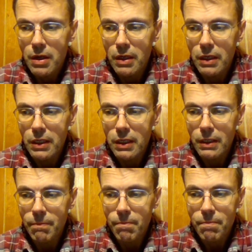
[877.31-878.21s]

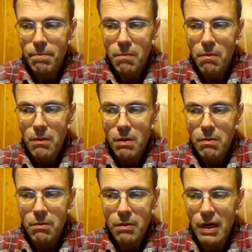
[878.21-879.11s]

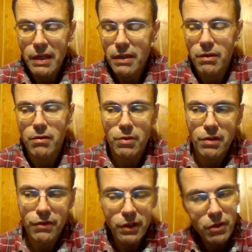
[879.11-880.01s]
I didn't know what
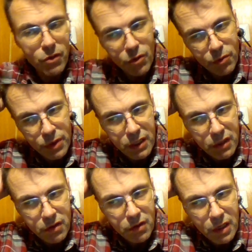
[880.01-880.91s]
the fuck to do with it.